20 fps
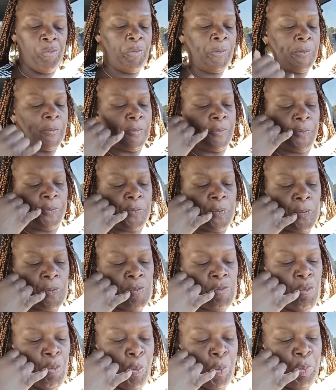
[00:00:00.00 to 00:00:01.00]

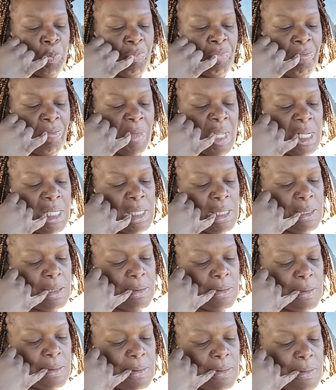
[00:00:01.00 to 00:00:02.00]

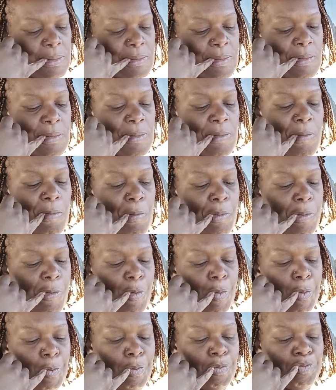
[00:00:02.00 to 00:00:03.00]

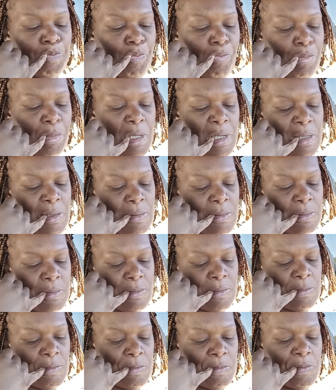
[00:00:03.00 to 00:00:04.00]

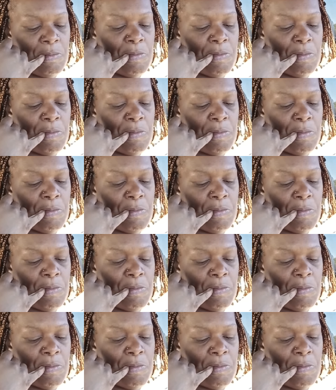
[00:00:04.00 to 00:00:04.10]
Nobody speaks.